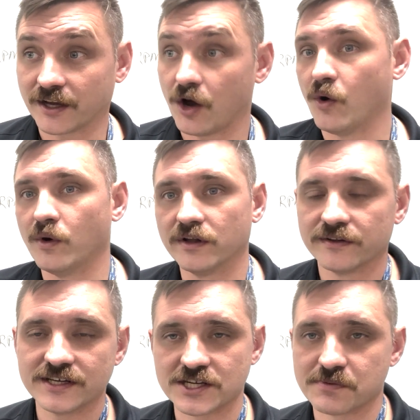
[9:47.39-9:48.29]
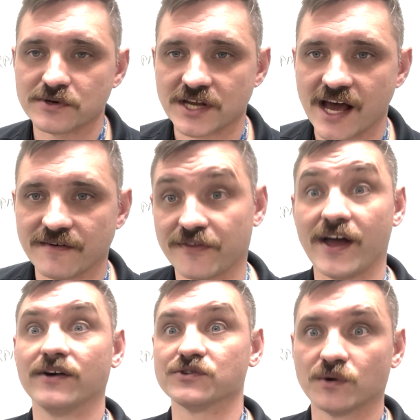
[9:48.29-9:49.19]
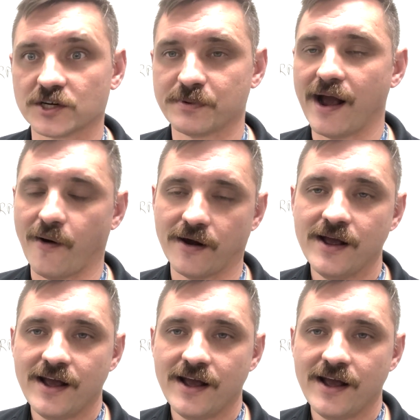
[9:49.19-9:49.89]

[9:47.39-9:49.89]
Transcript: oh well, this is supposed to have 1,000 horsepower,